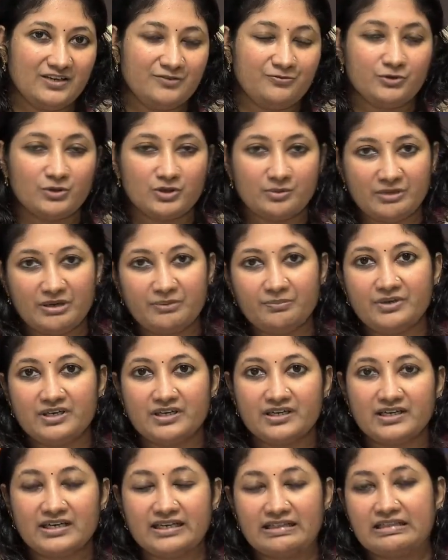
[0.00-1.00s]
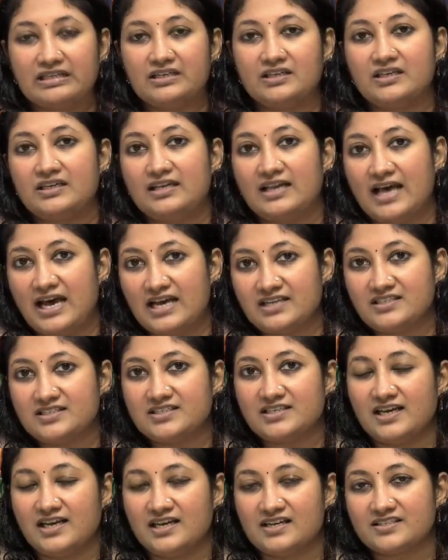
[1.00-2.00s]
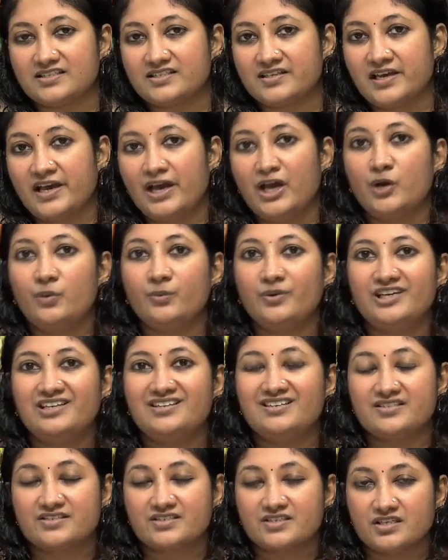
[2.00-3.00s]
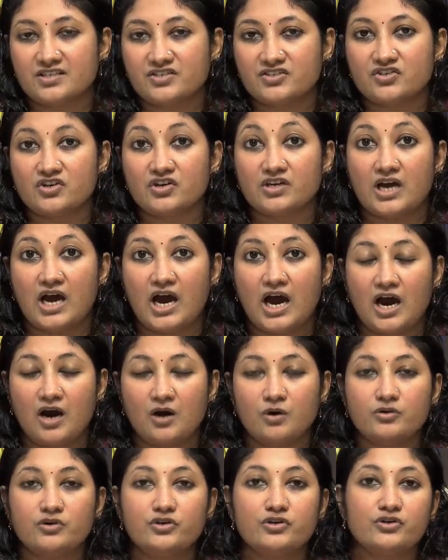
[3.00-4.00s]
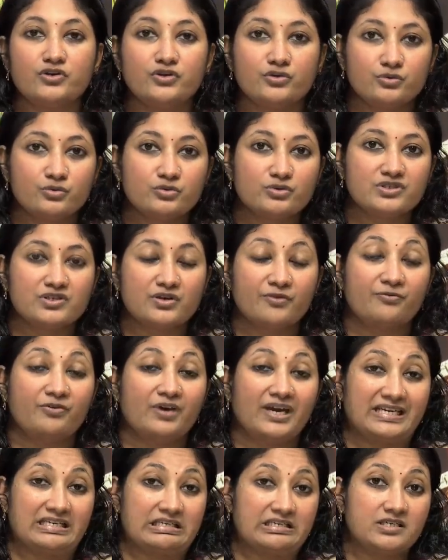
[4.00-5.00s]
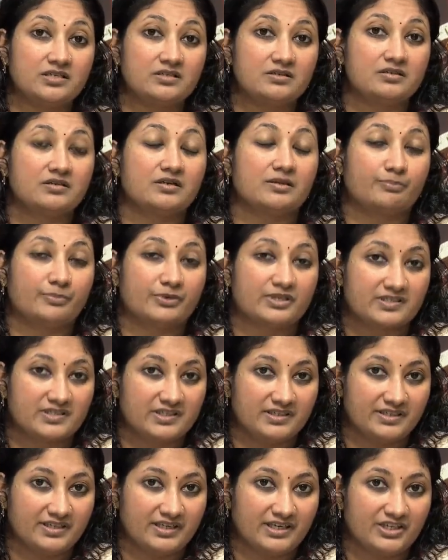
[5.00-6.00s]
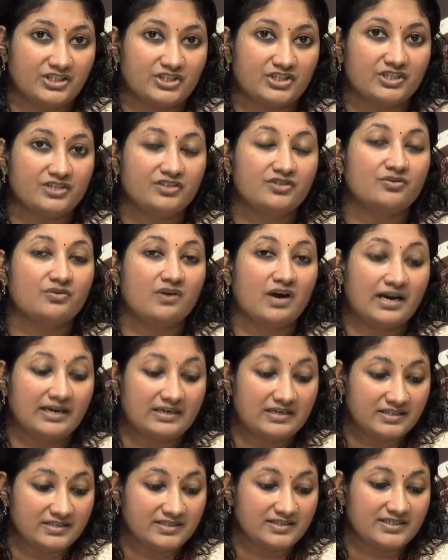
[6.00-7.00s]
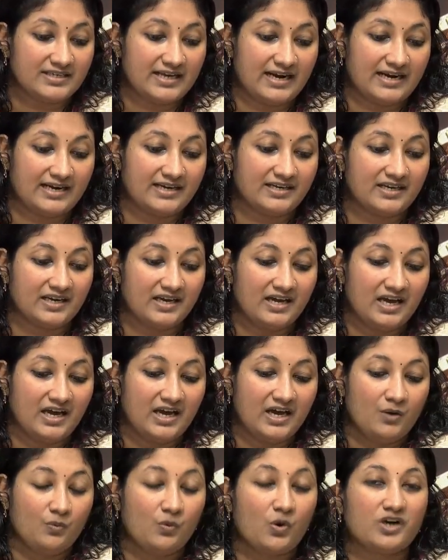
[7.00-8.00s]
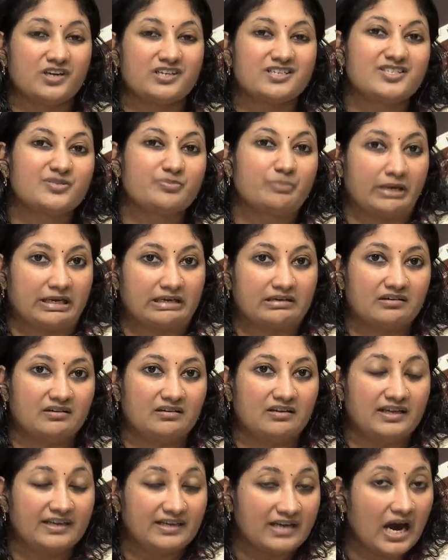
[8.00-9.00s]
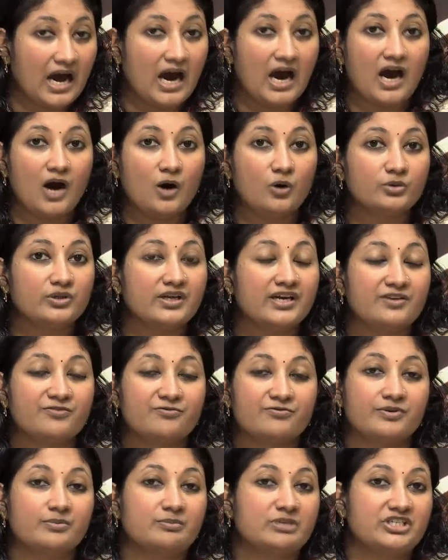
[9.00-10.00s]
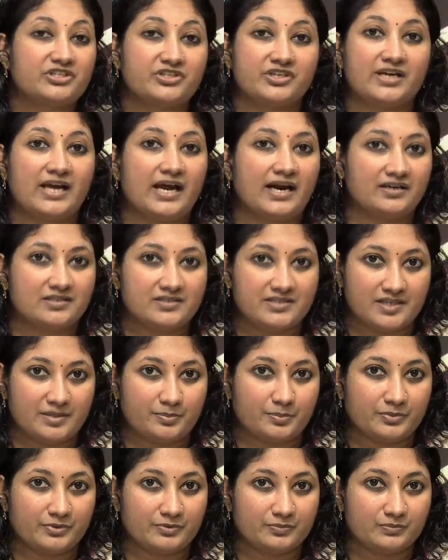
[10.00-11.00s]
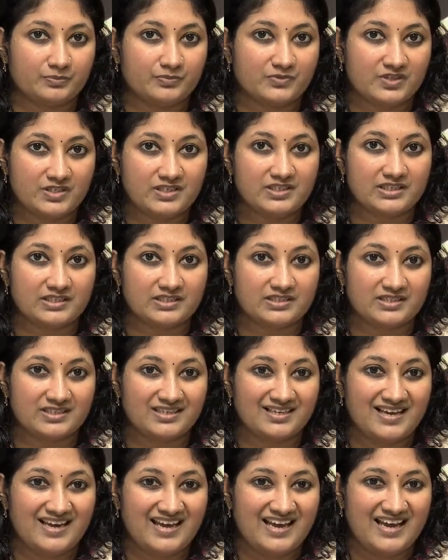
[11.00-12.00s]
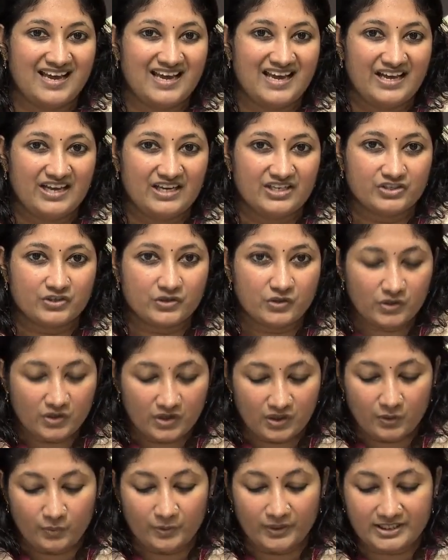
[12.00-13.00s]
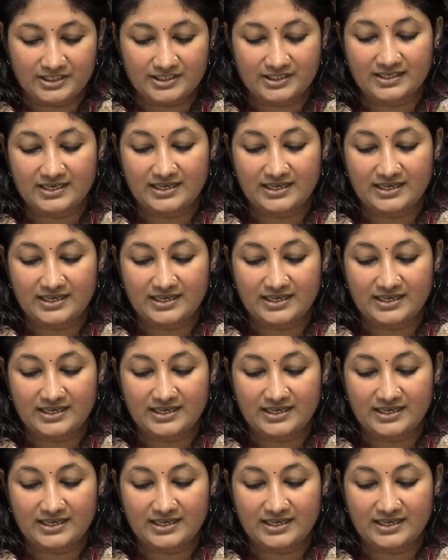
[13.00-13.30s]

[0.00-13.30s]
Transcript: if you remember in the last class we discussed on how to use vector representation to understand what is speckle and how the information adds up is not it. So, once